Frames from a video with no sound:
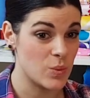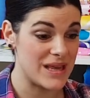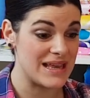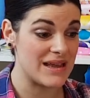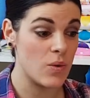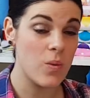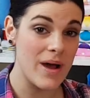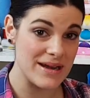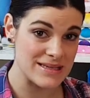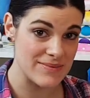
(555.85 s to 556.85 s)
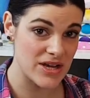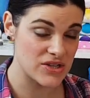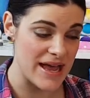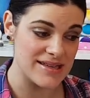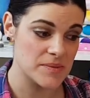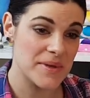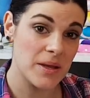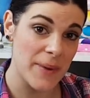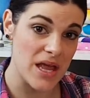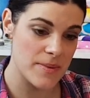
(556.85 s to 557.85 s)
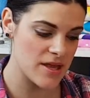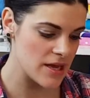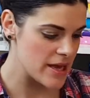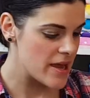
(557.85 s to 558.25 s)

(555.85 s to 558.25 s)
wee quite as much as a bigger baby,